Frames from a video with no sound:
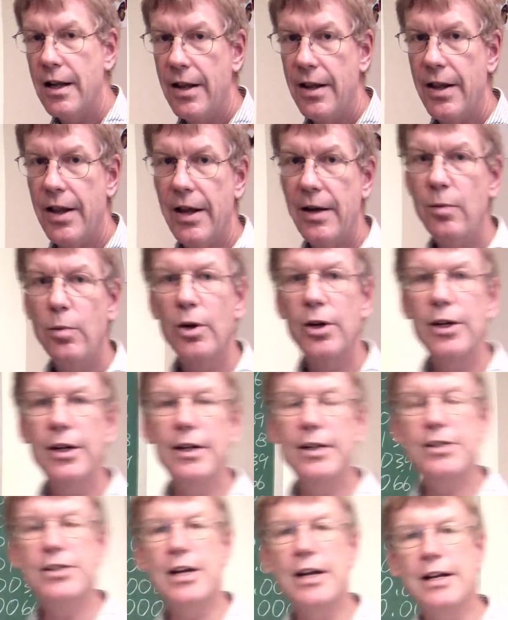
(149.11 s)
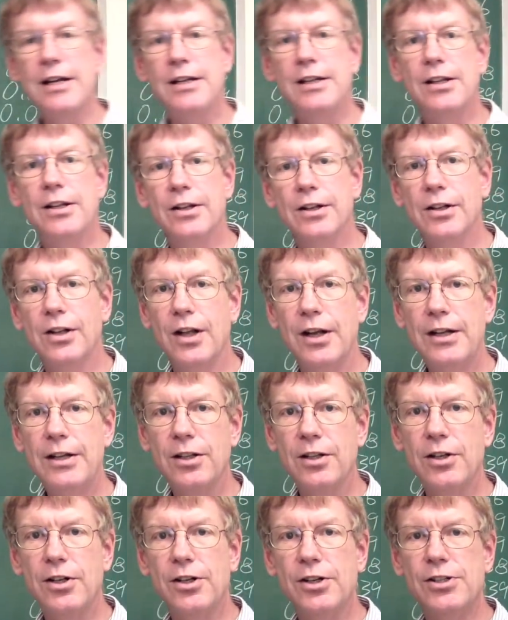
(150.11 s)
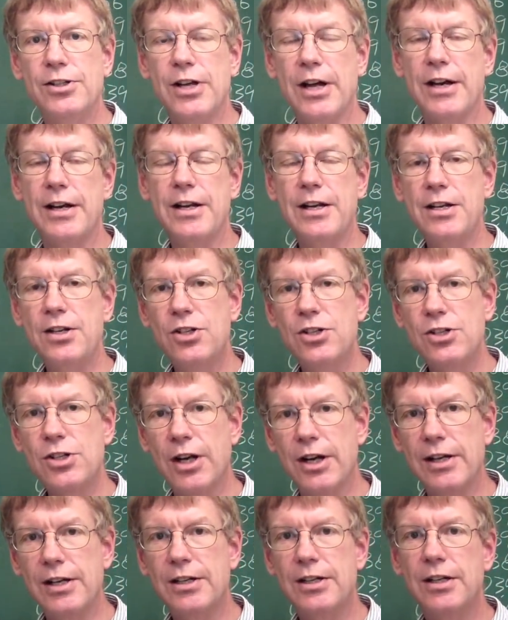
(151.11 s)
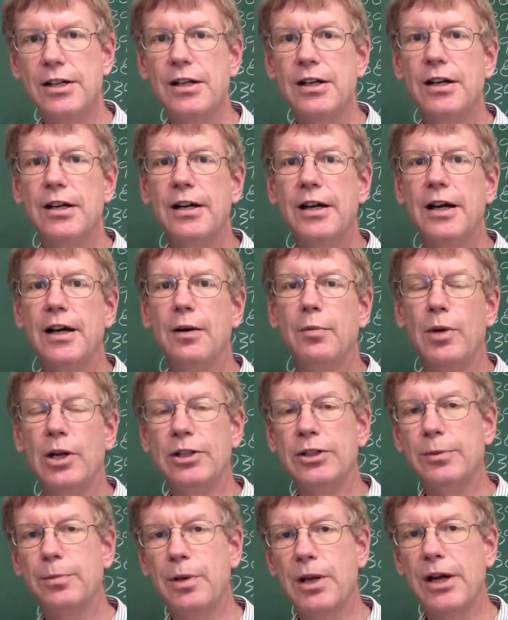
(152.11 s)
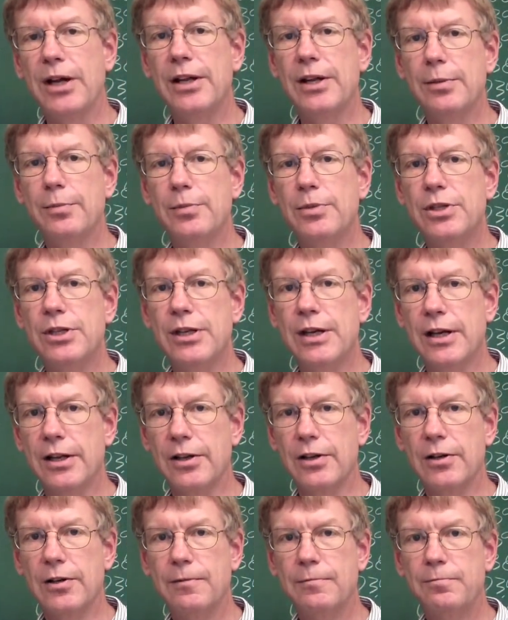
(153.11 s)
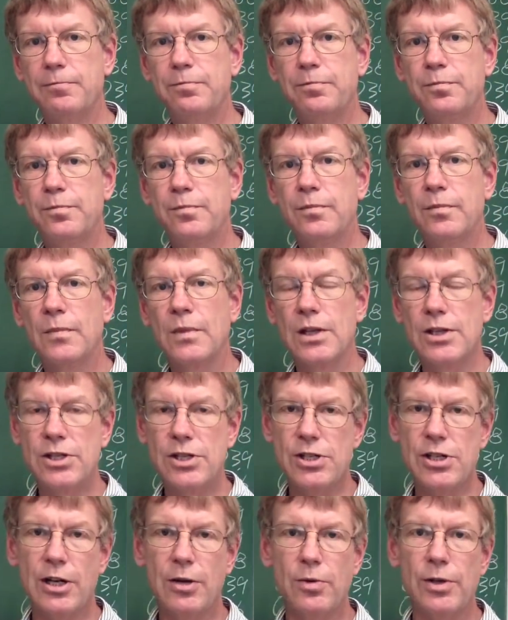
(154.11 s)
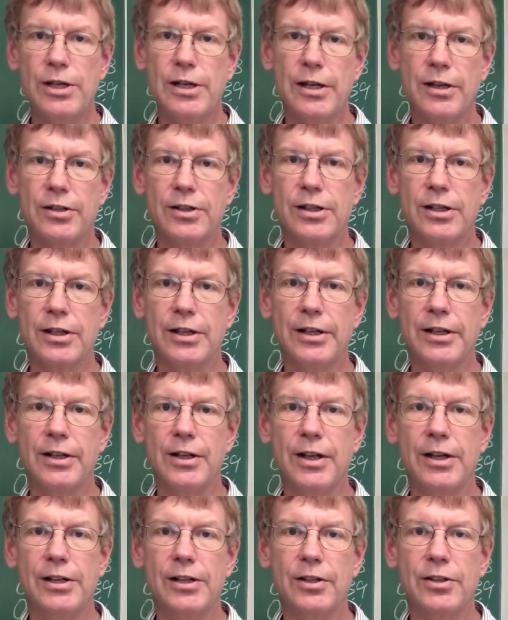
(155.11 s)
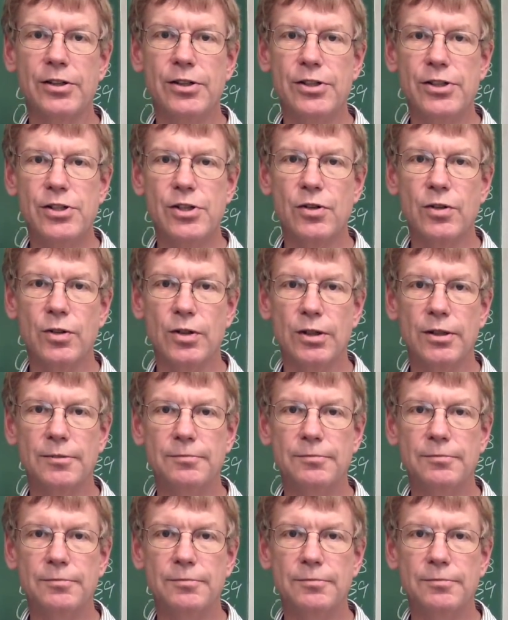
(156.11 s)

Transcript: Then we're going to take the likelihoods at each site and multiply them together. This is how we calculate a likelihood score.